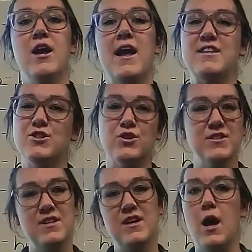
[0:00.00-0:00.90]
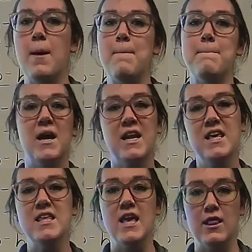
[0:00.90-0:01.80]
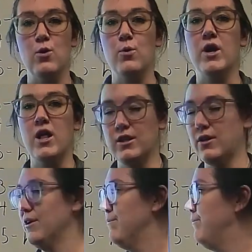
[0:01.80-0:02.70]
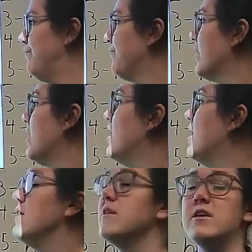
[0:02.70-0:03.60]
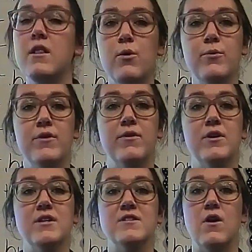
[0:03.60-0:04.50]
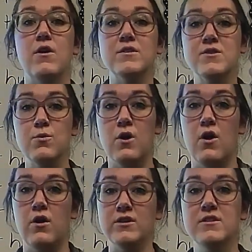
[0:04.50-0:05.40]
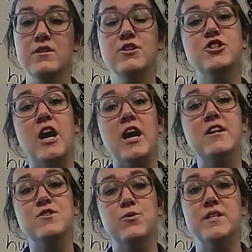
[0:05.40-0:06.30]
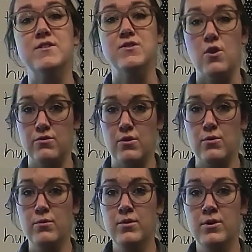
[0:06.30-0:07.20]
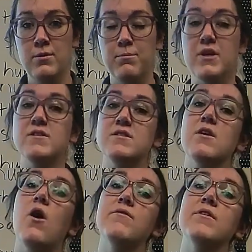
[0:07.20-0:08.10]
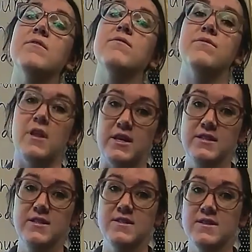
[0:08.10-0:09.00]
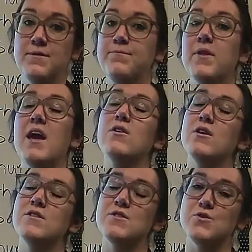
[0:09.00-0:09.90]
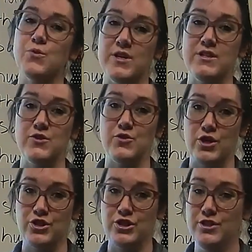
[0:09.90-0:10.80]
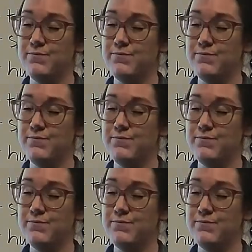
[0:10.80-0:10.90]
and turns it a muddy yellow color. The Yellow River is also called China's Great Sorrow because it often floods and causes great destruction.